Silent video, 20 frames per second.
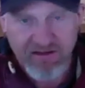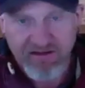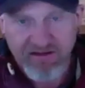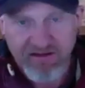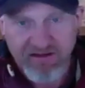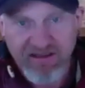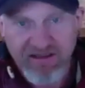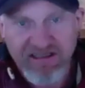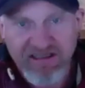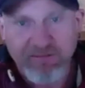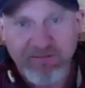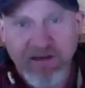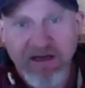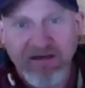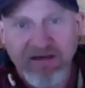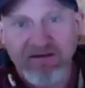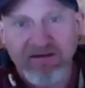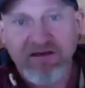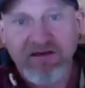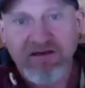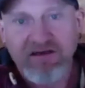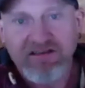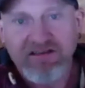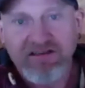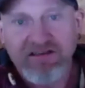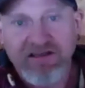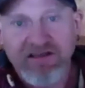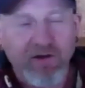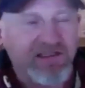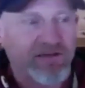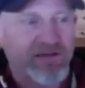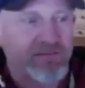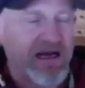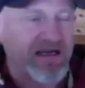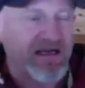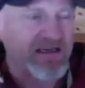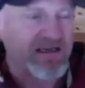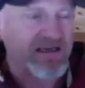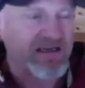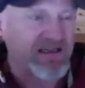the, the, demand. So your
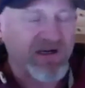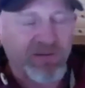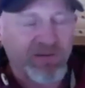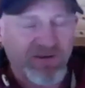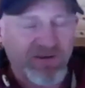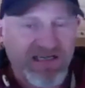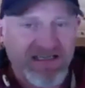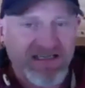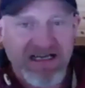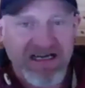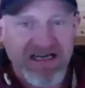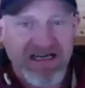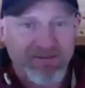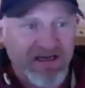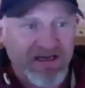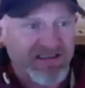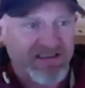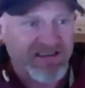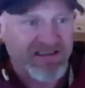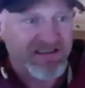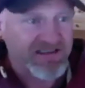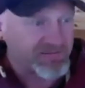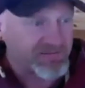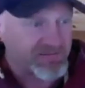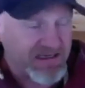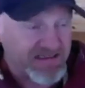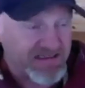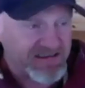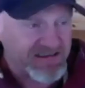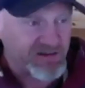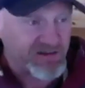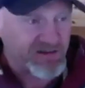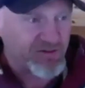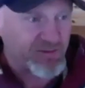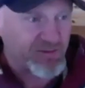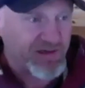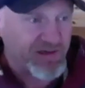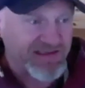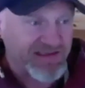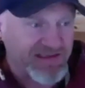demand pretty much exactly matches it, matches your
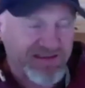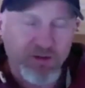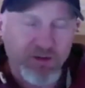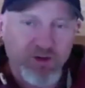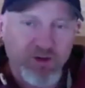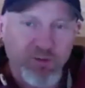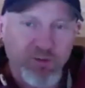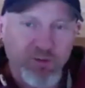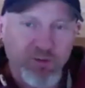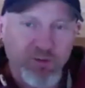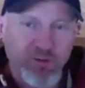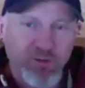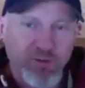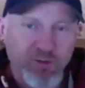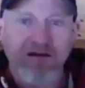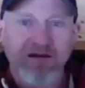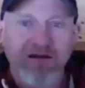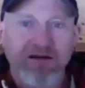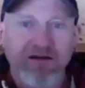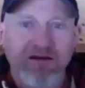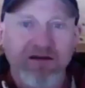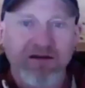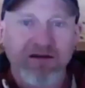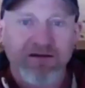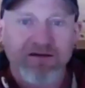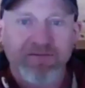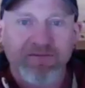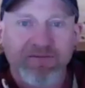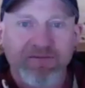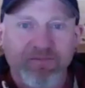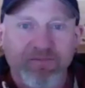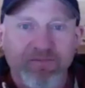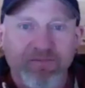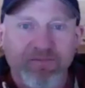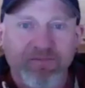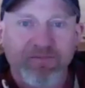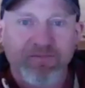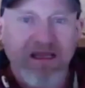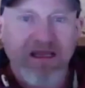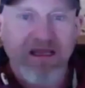ability to supply.
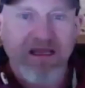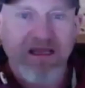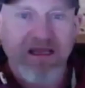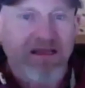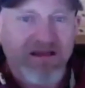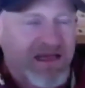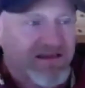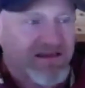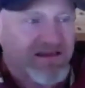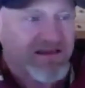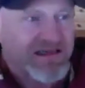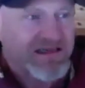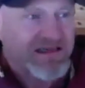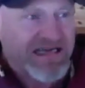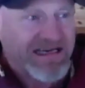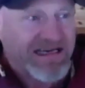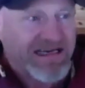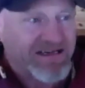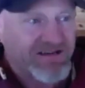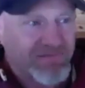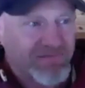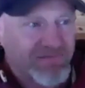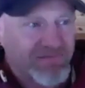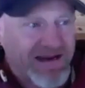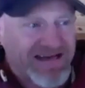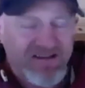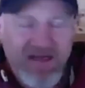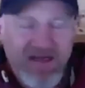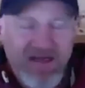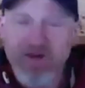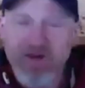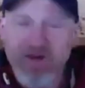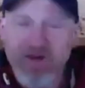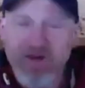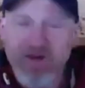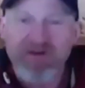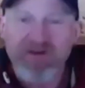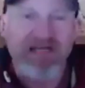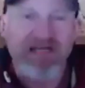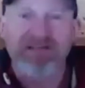That, that, that, it makes no sense to
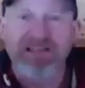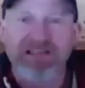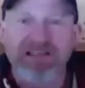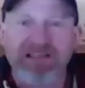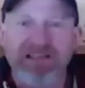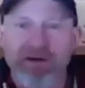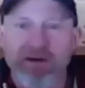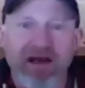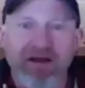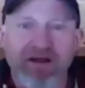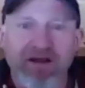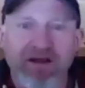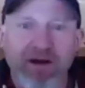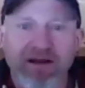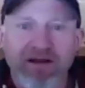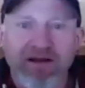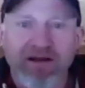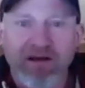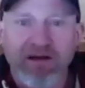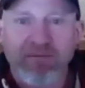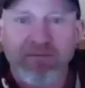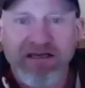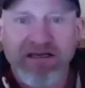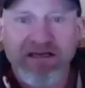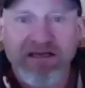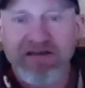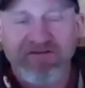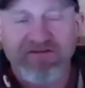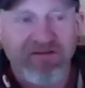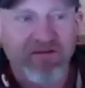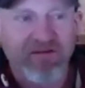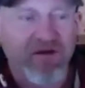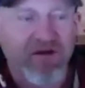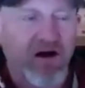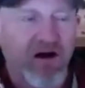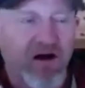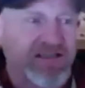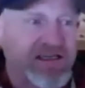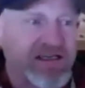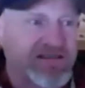do it any other way. And because of the
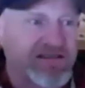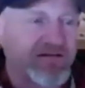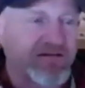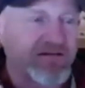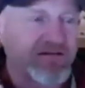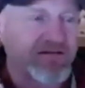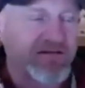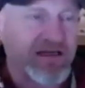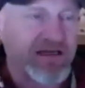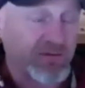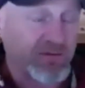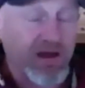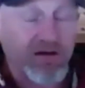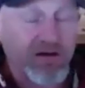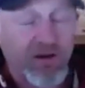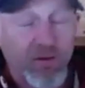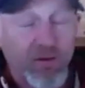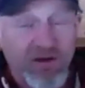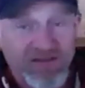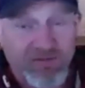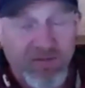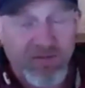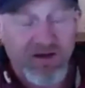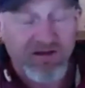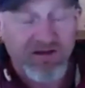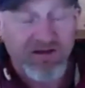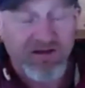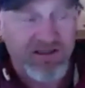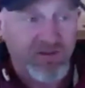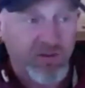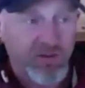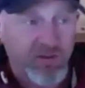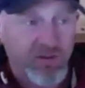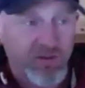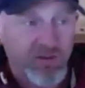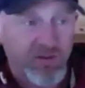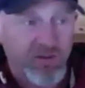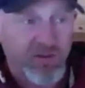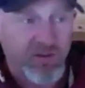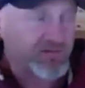margins and things, don't know what his margins were,
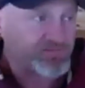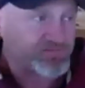but you